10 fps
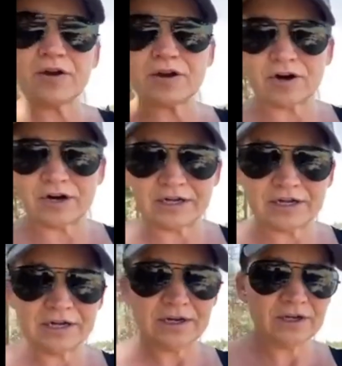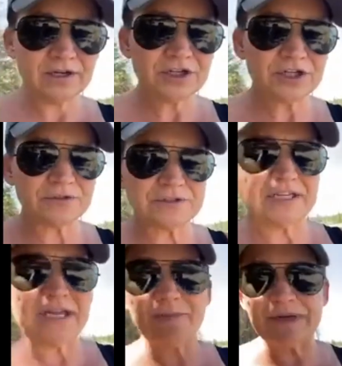gone shows
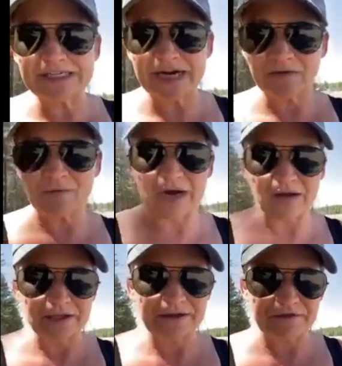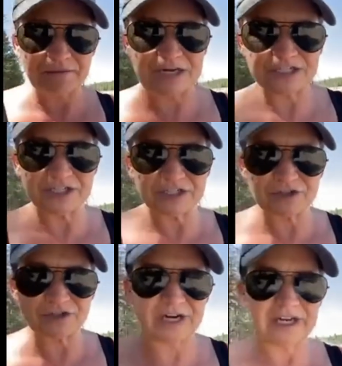that he'd been down a while and thrashing
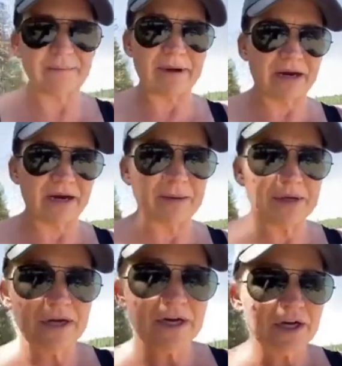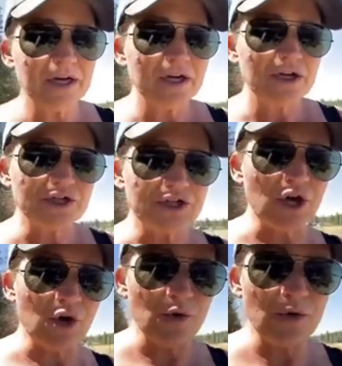to try to get back up.
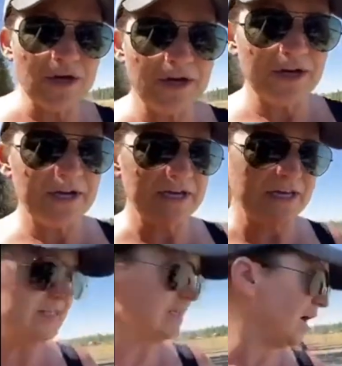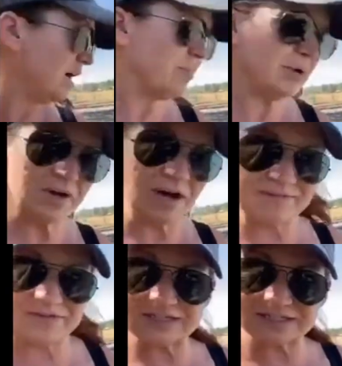So he's up,
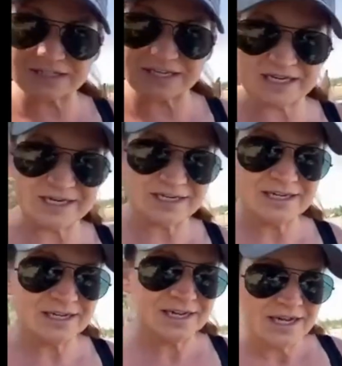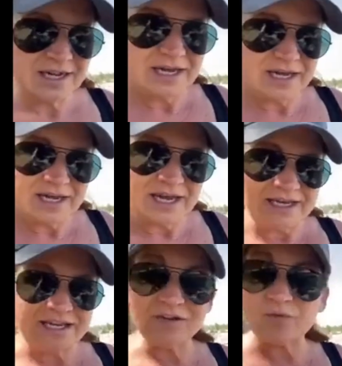obviously,
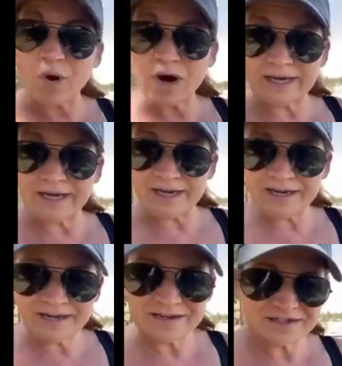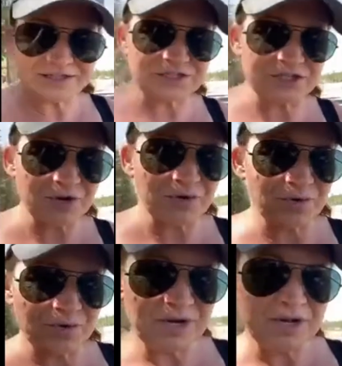and he's walking.
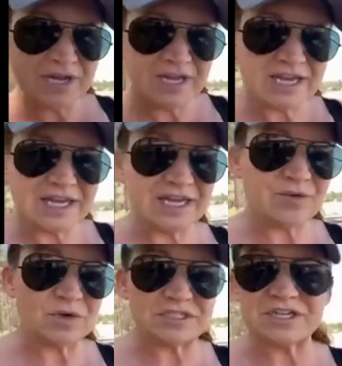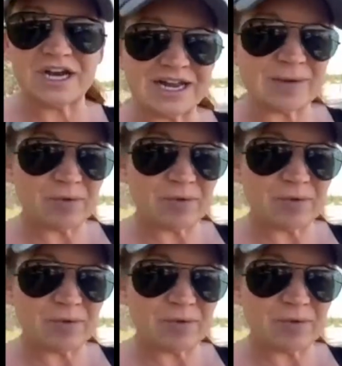So he has not